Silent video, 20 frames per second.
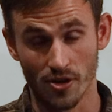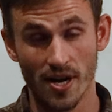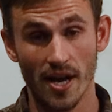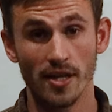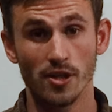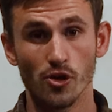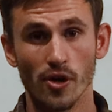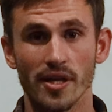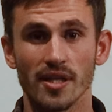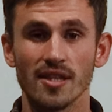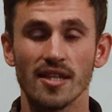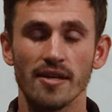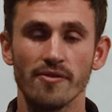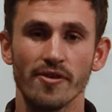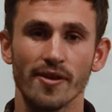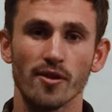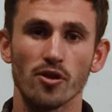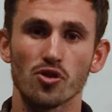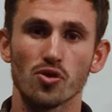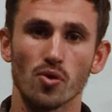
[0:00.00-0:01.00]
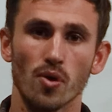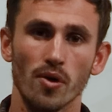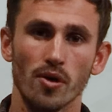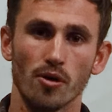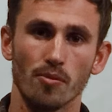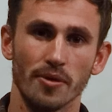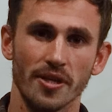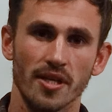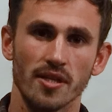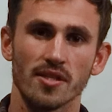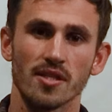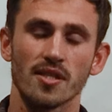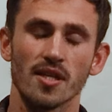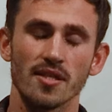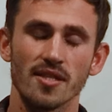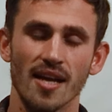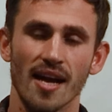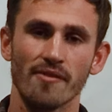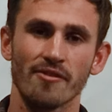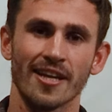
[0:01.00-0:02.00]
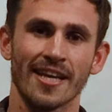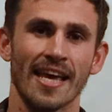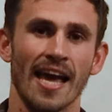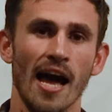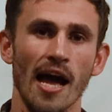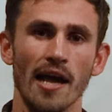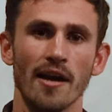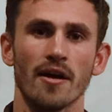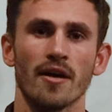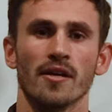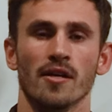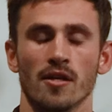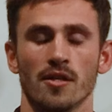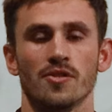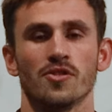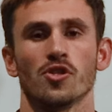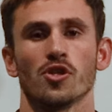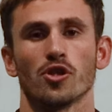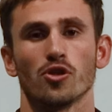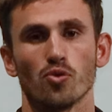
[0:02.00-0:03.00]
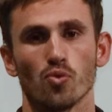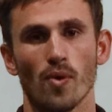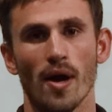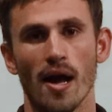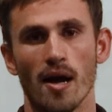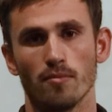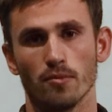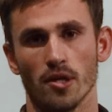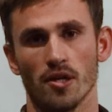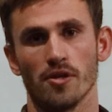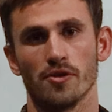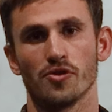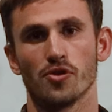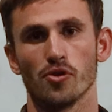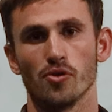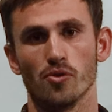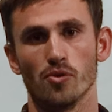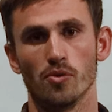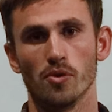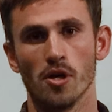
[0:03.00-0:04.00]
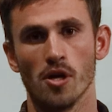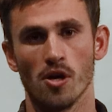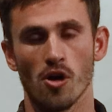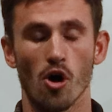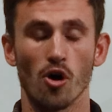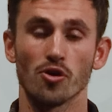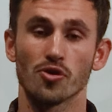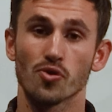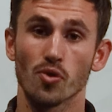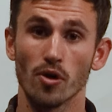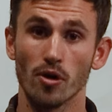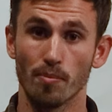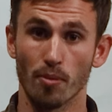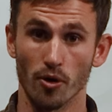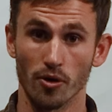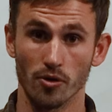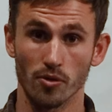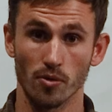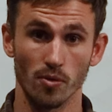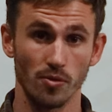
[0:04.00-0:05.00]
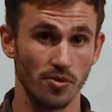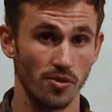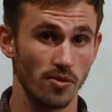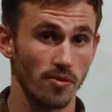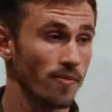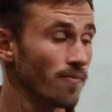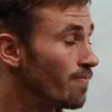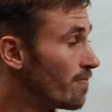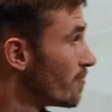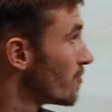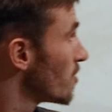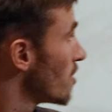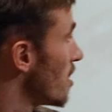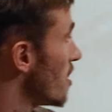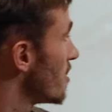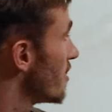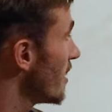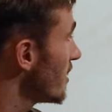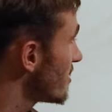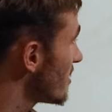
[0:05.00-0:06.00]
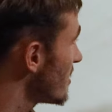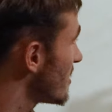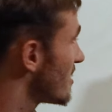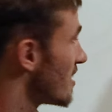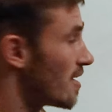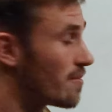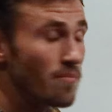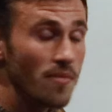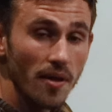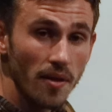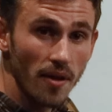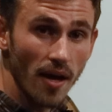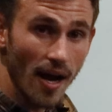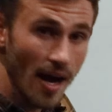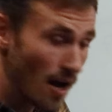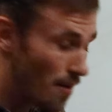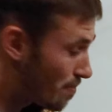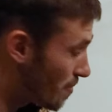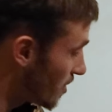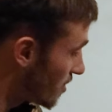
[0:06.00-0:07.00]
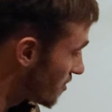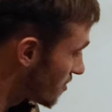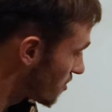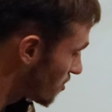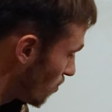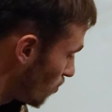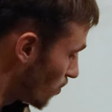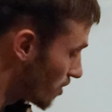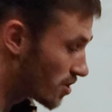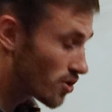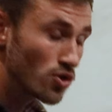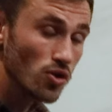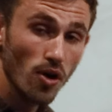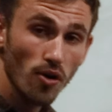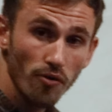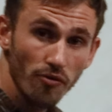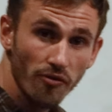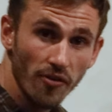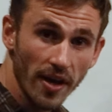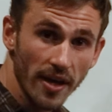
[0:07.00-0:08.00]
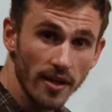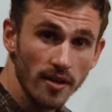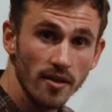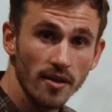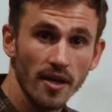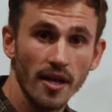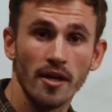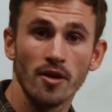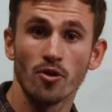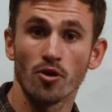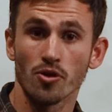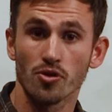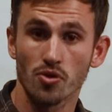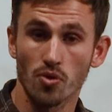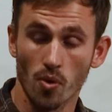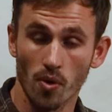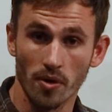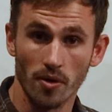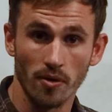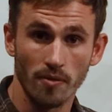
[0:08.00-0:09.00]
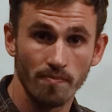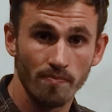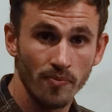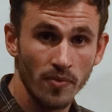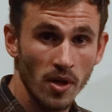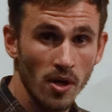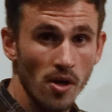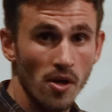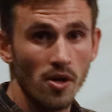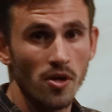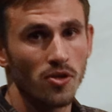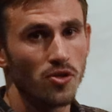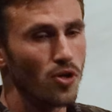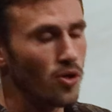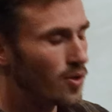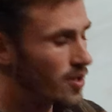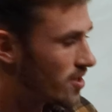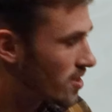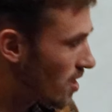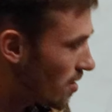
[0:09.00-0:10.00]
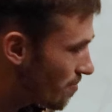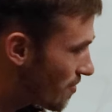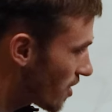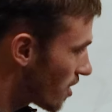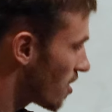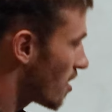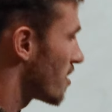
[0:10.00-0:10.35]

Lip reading: or nitrate leaving the soil because it doesn't have a cation to grab onto our soil particles. That's the same thing that happens with sulfate in our soil. So it's something